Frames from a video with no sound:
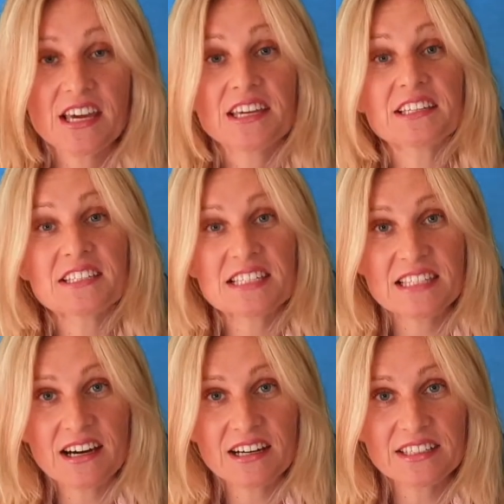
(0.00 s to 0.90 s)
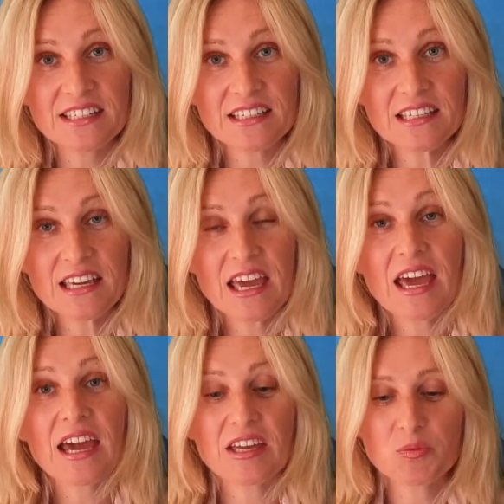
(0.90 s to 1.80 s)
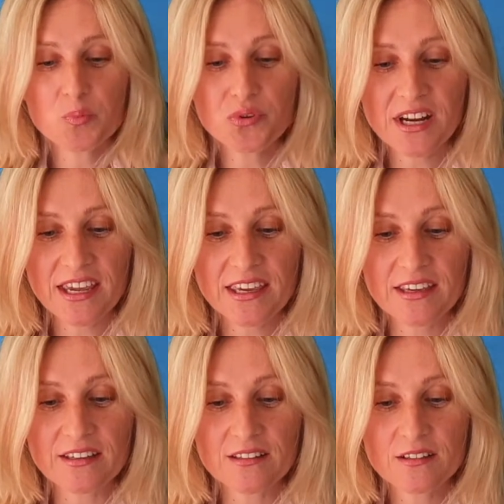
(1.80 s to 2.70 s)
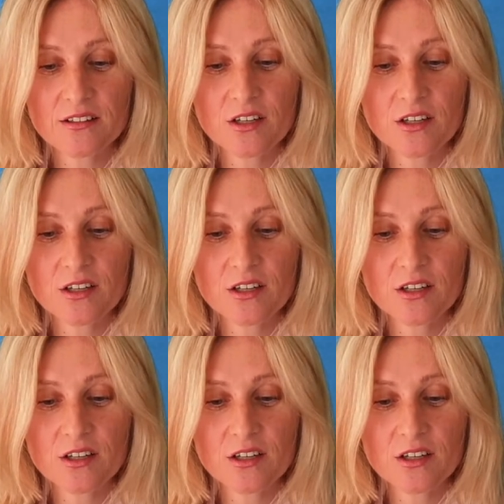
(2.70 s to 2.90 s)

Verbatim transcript: he's studying and praying